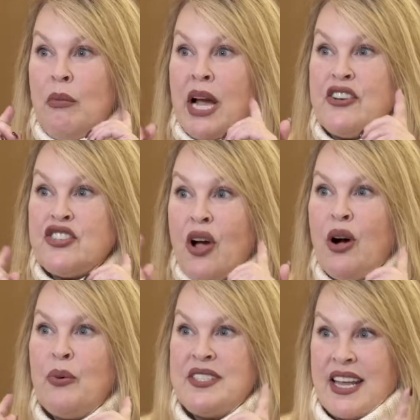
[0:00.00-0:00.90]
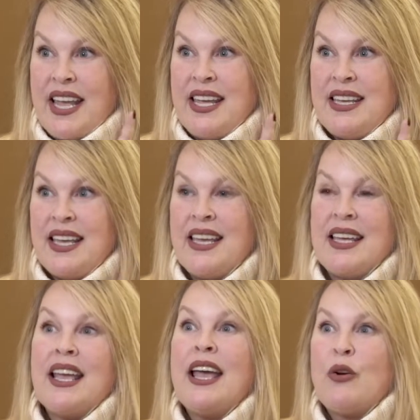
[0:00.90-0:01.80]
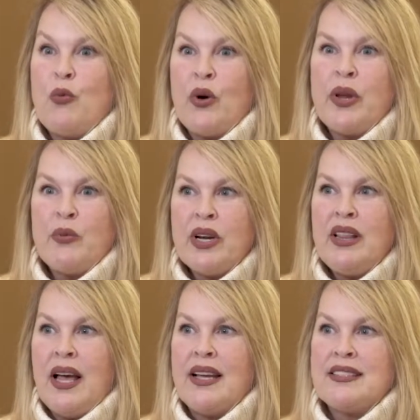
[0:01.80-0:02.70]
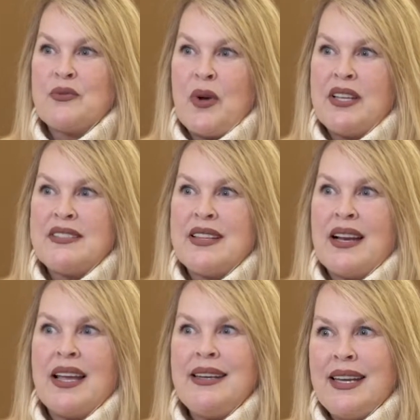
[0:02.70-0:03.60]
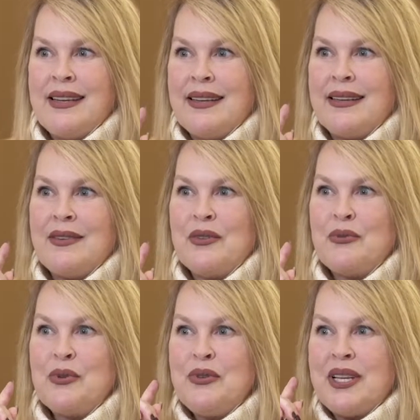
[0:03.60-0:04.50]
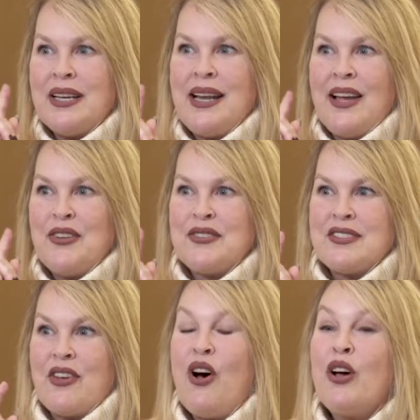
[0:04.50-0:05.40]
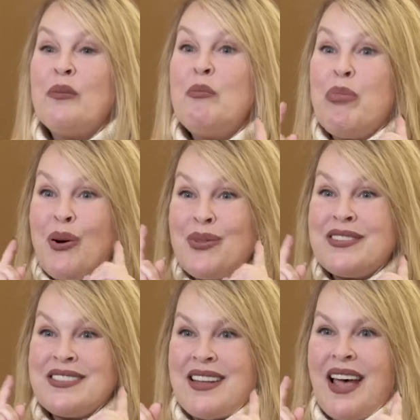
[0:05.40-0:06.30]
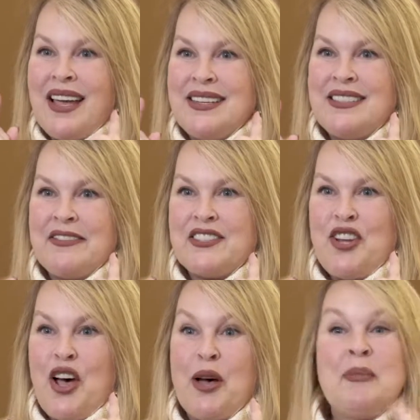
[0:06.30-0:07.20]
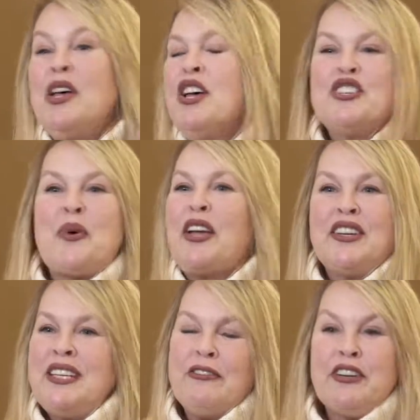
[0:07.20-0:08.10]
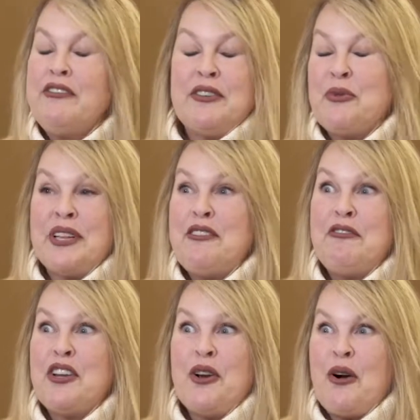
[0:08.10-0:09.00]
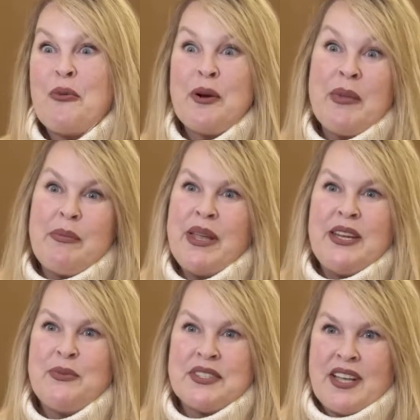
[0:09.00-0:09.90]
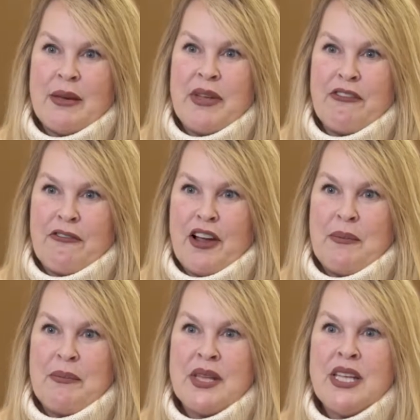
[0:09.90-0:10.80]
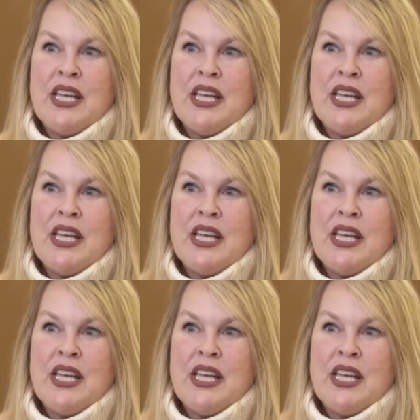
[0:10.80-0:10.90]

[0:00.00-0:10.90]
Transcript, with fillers: My jaw was aching, and what we realized was that I needed root canals on both sides of the top, so I could never even really figure out where my pain was coming from.